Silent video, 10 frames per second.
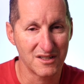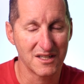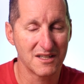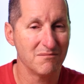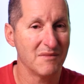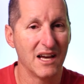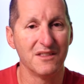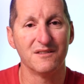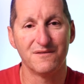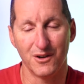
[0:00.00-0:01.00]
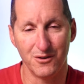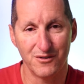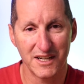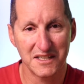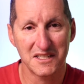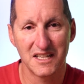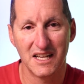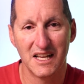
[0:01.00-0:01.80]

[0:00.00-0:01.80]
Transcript: system and the phone rings,